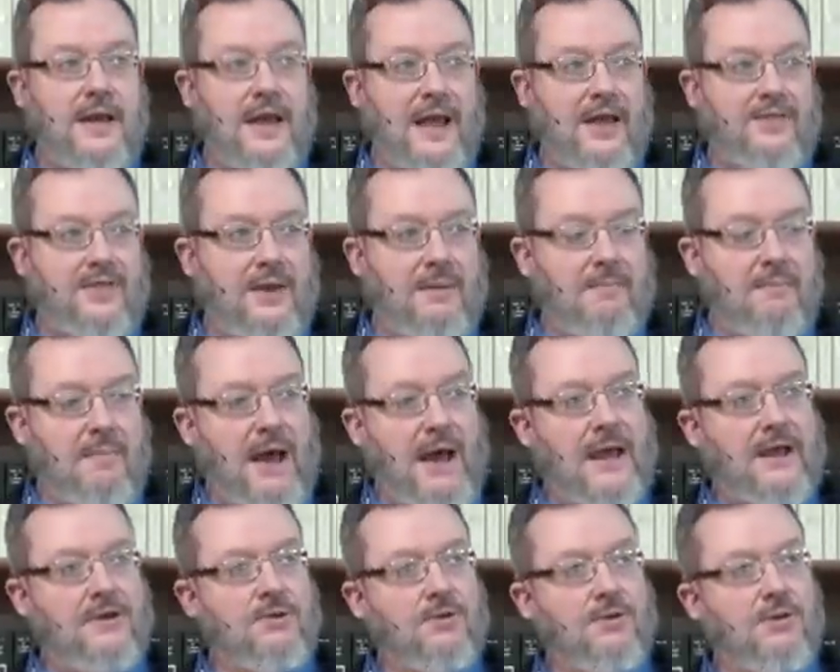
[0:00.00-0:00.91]
and that
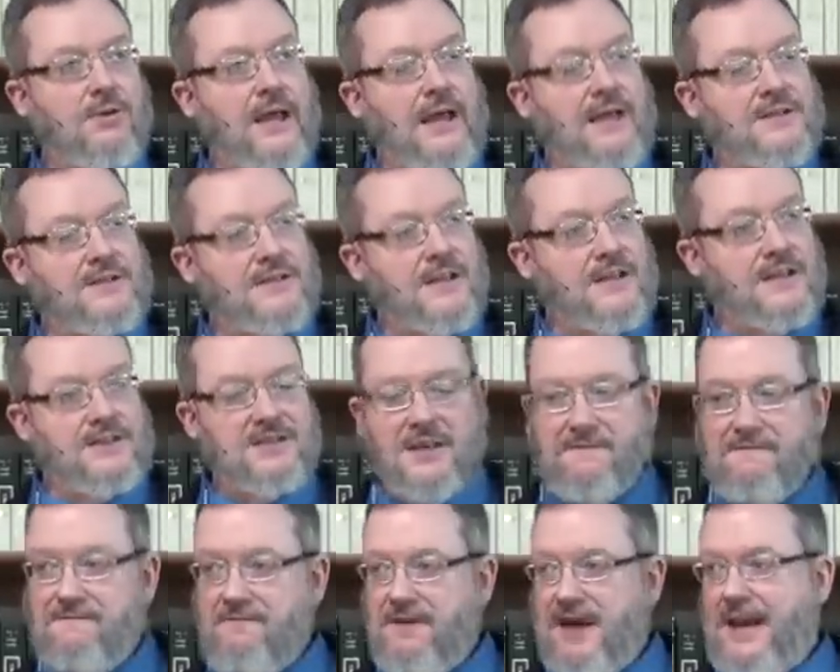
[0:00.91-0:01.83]
Michael, as, as
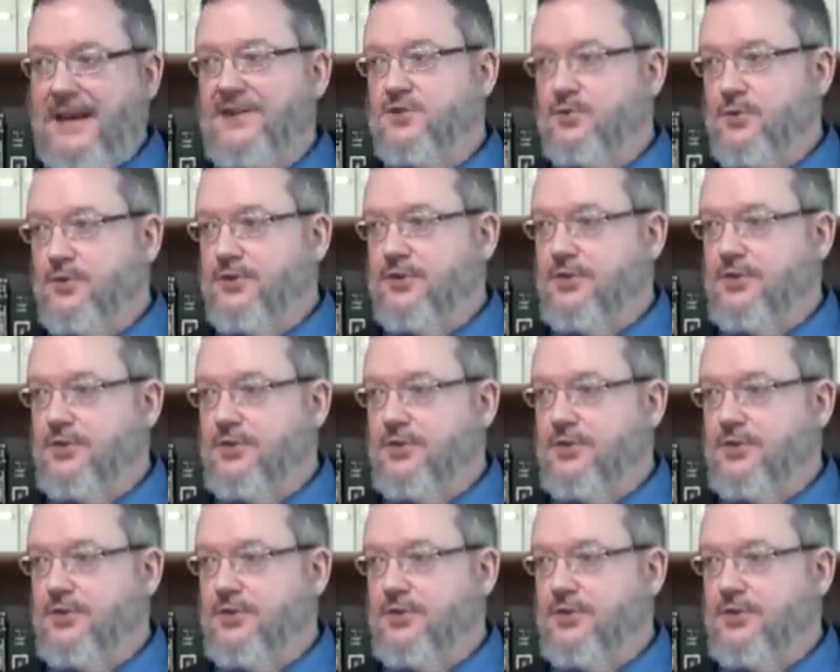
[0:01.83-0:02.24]
he fights with